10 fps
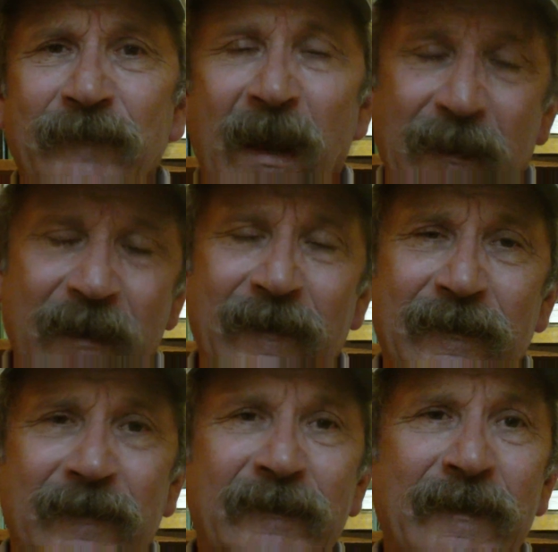I
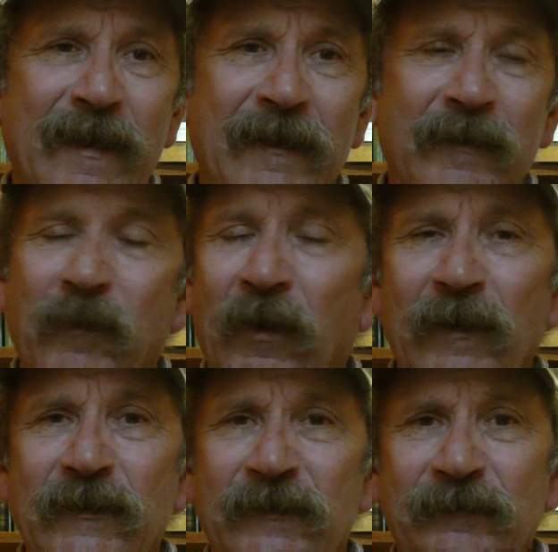got done the end of
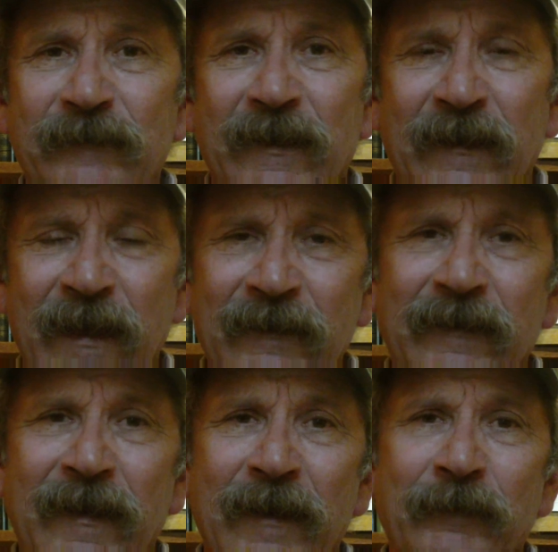March, and in that
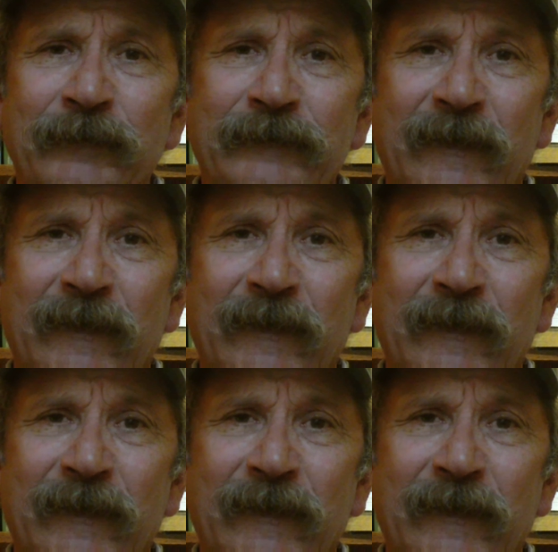time,